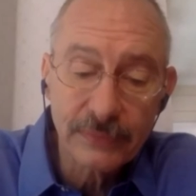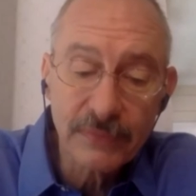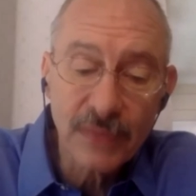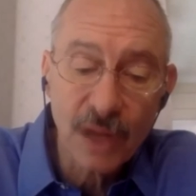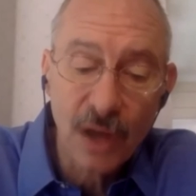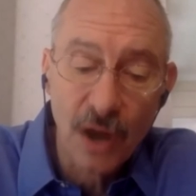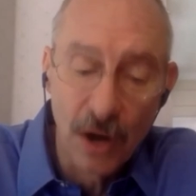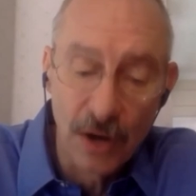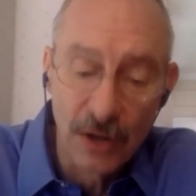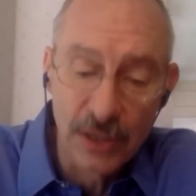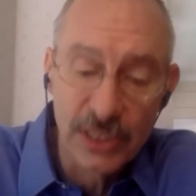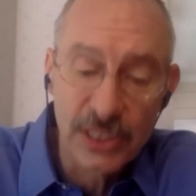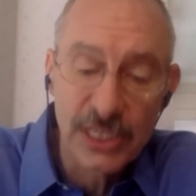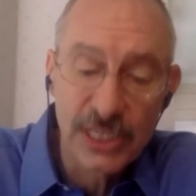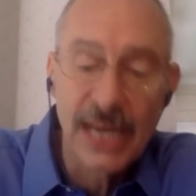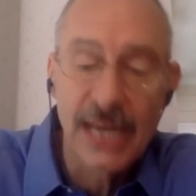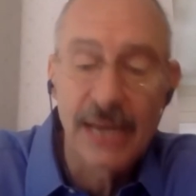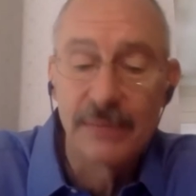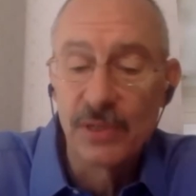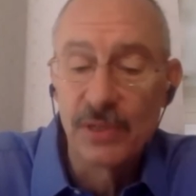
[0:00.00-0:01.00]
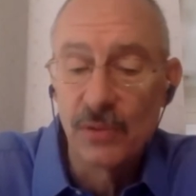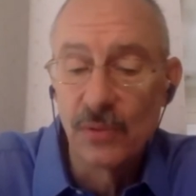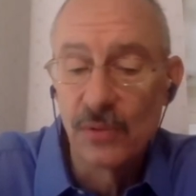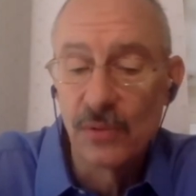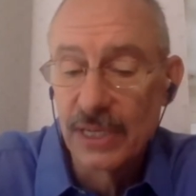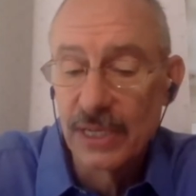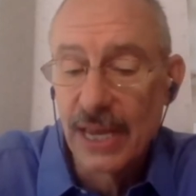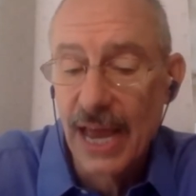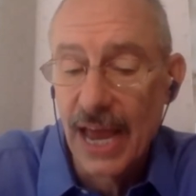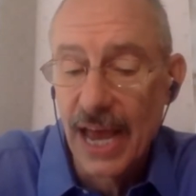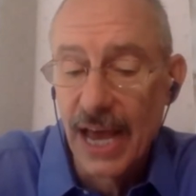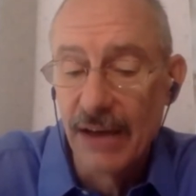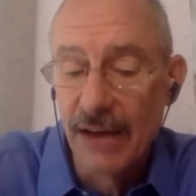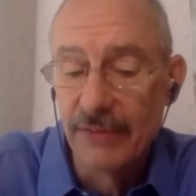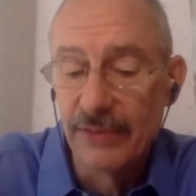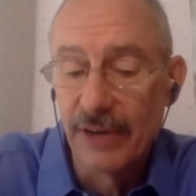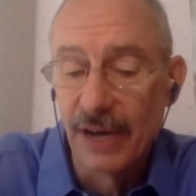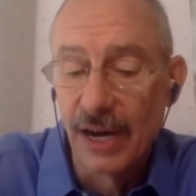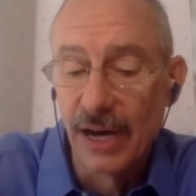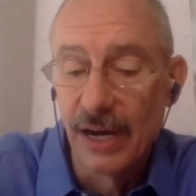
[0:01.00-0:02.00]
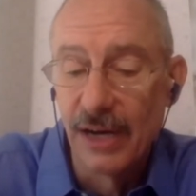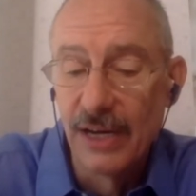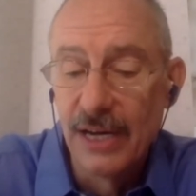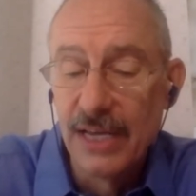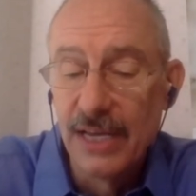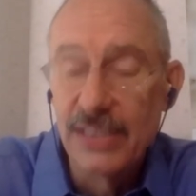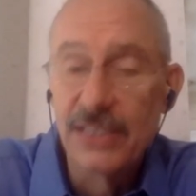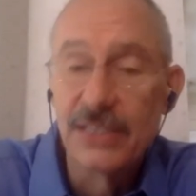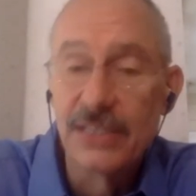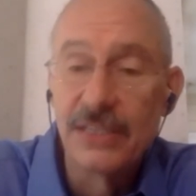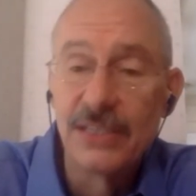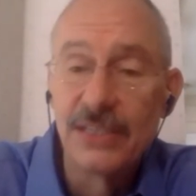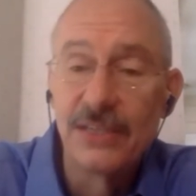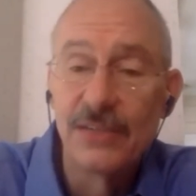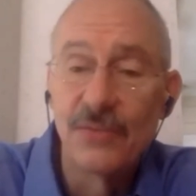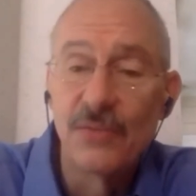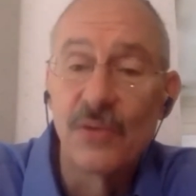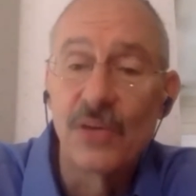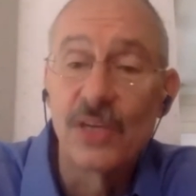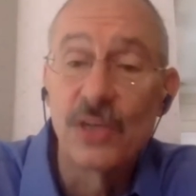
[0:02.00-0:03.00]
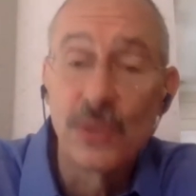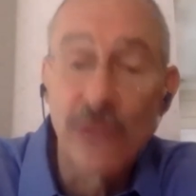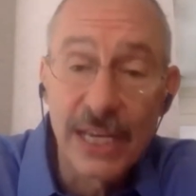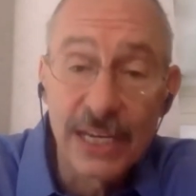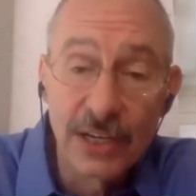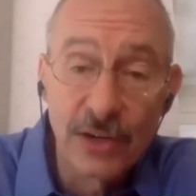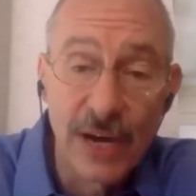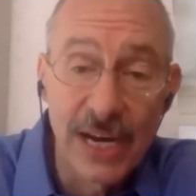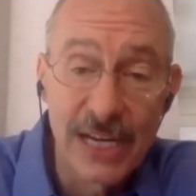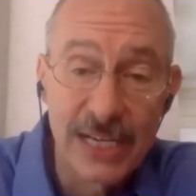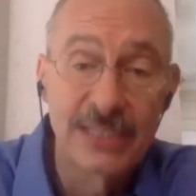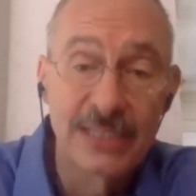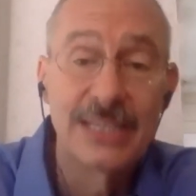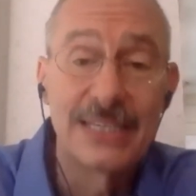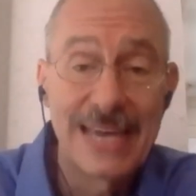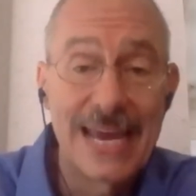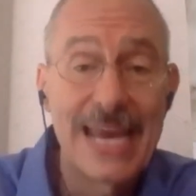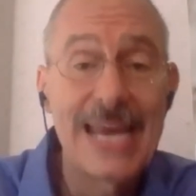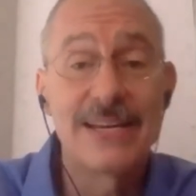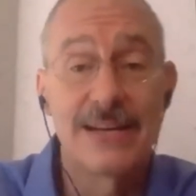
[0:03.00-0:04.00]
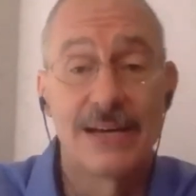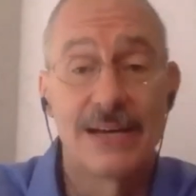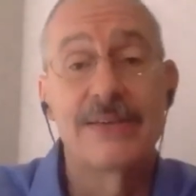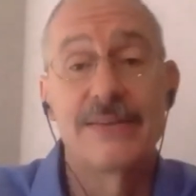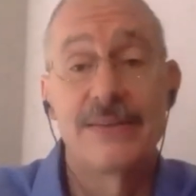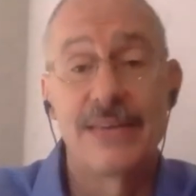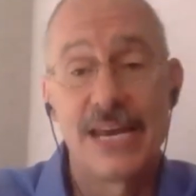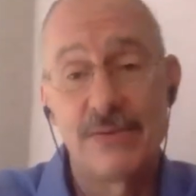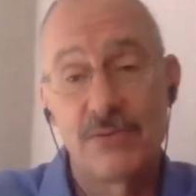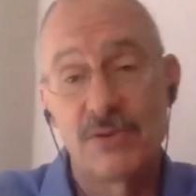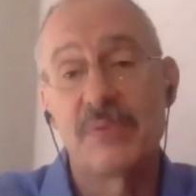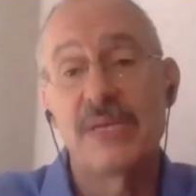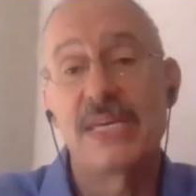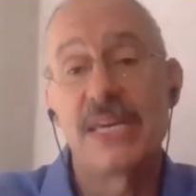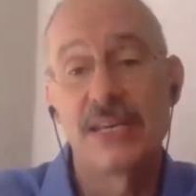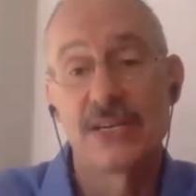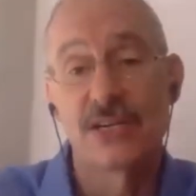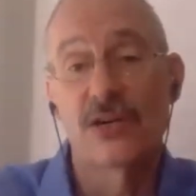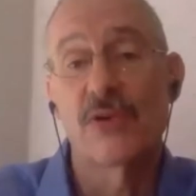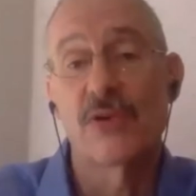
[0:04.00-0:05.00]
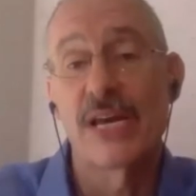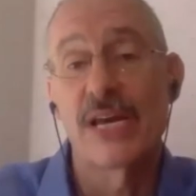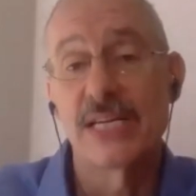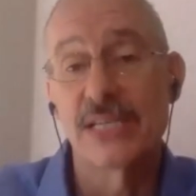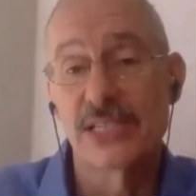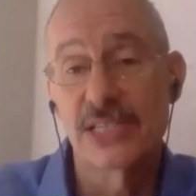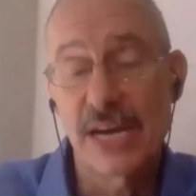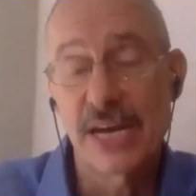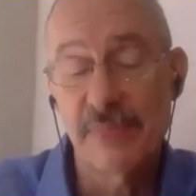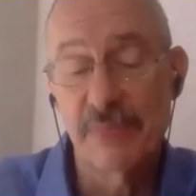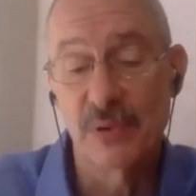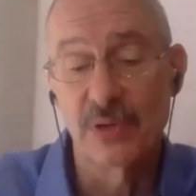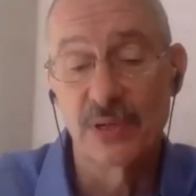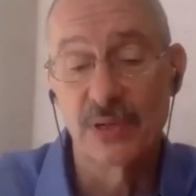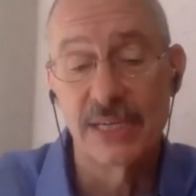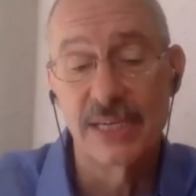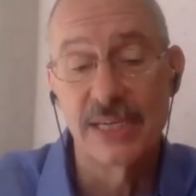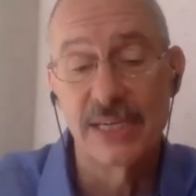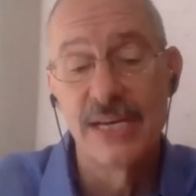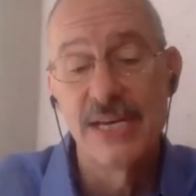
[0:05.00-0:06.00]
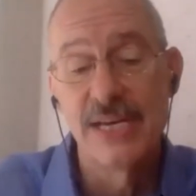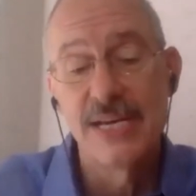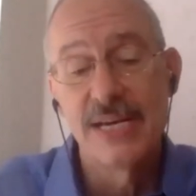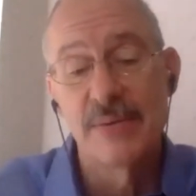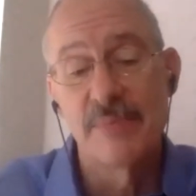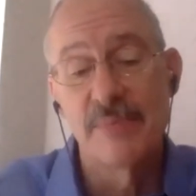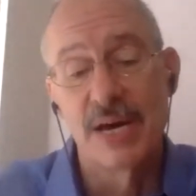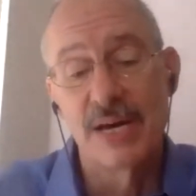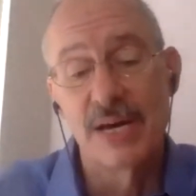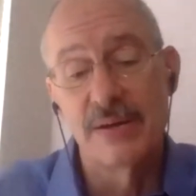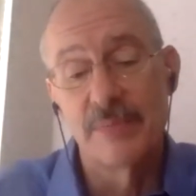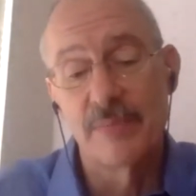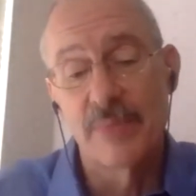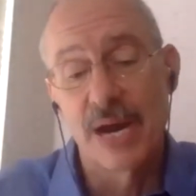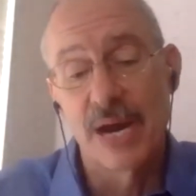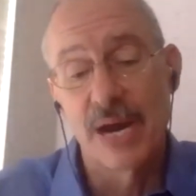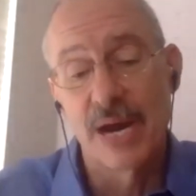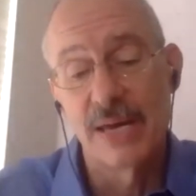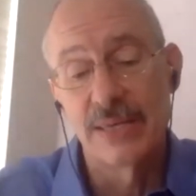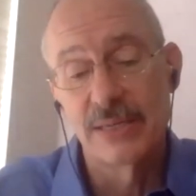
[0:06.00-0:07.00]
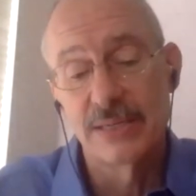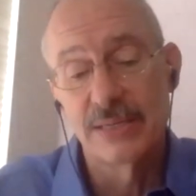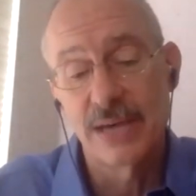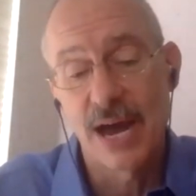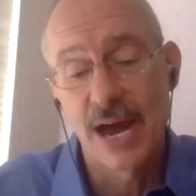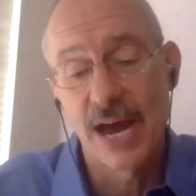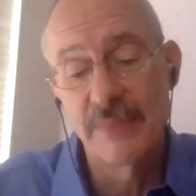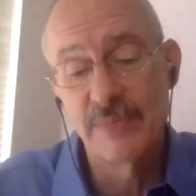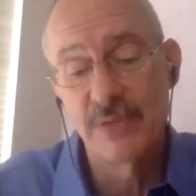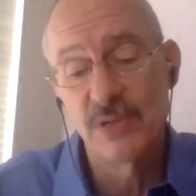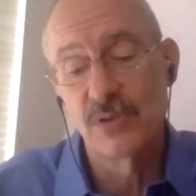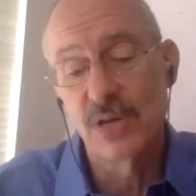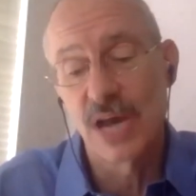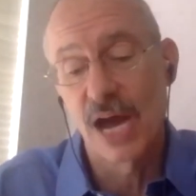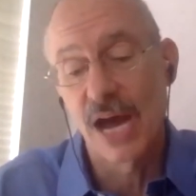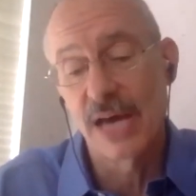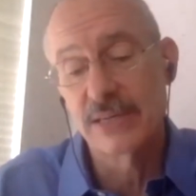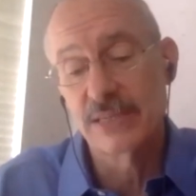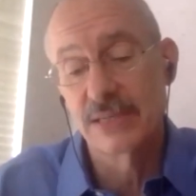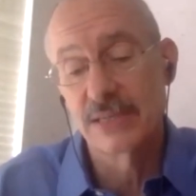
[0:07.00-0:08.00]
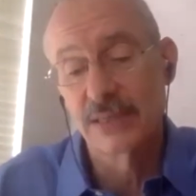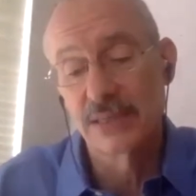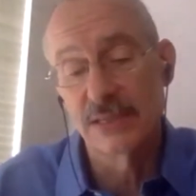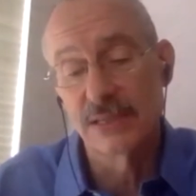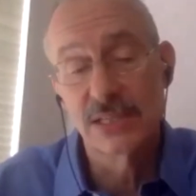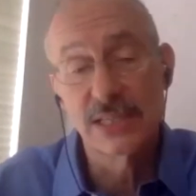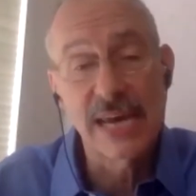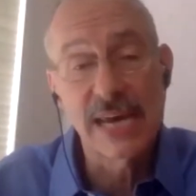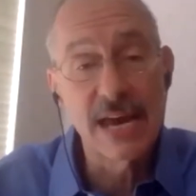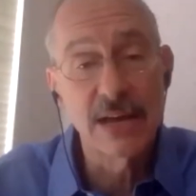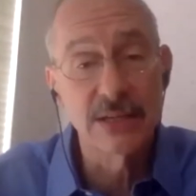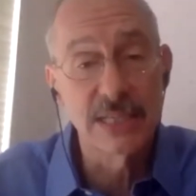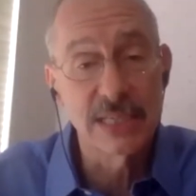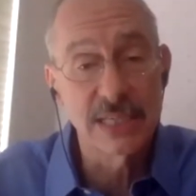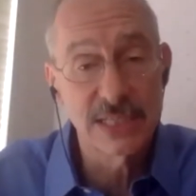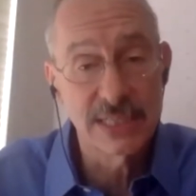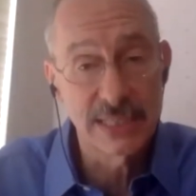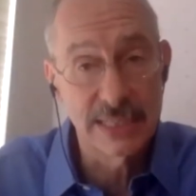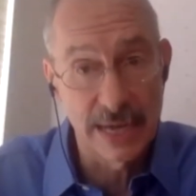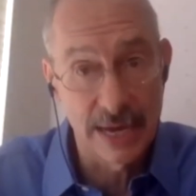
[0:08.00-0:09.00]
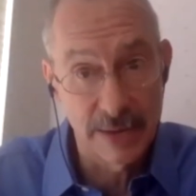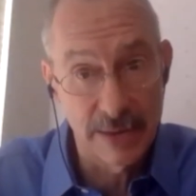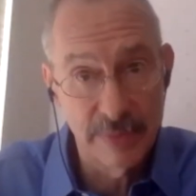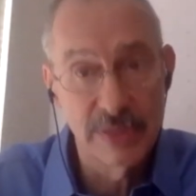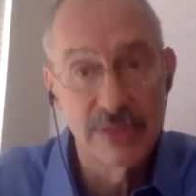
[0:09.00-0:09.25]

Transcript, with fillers: are the same. You would have, uh, when you integrated the data, they would be integrated separately. But by the time you got to the scaling step,